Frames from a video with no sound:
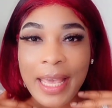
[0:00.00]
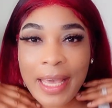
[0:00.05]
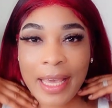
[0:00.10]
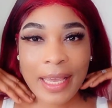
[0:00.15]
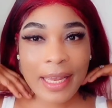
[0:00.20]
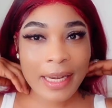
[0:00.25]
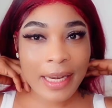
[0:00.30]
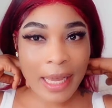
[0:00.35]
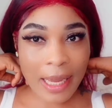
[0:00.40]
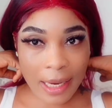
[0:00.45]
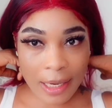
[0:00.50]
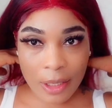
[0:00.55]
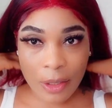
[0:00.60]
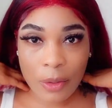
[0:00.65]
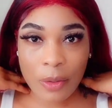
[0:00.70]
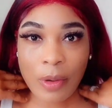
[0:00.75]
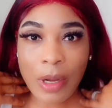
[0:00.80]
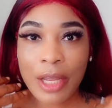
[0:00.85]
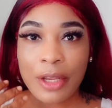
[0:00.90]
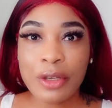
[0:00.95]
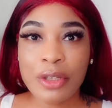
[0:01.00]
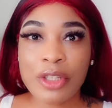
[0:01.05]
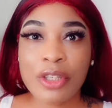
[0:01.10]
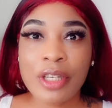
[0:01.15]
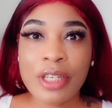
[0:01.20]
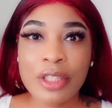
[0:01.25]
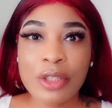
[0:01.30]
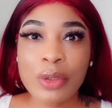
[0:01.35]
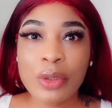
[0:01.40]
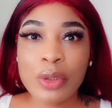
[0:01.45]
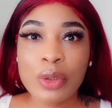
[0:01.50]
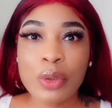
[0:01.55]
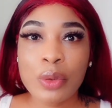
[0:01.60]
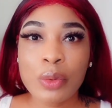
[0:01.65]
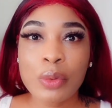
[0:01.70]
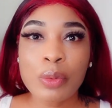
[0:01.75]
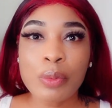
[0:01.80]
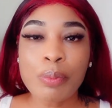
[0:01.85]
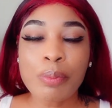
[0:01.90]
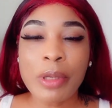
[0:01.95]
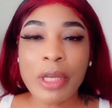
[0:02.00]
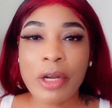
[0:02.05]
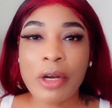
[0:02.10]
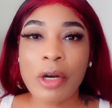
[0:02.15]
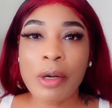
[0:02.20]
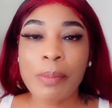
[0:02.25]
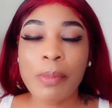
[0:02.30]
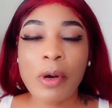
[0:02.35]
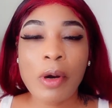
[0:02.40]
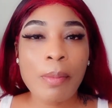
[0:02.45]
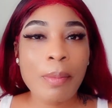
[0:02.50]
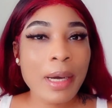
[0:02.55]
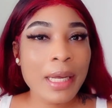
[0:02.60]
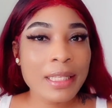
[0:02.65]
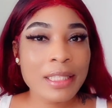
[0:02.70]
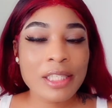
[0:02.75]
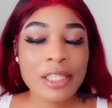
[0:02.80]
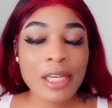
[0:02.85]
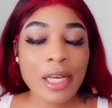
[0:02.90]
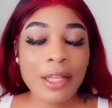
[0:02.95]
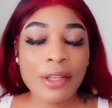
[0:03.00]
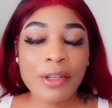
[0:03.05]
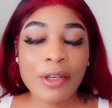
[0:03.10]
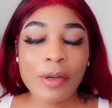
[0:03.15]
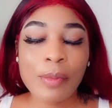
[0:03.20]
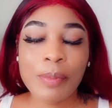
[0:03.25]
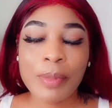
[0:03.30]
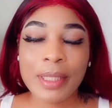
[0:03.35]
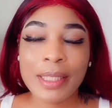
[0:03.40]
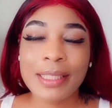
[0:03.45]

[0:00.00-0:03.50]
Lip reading: and I know I usually don't do makeup on my channel,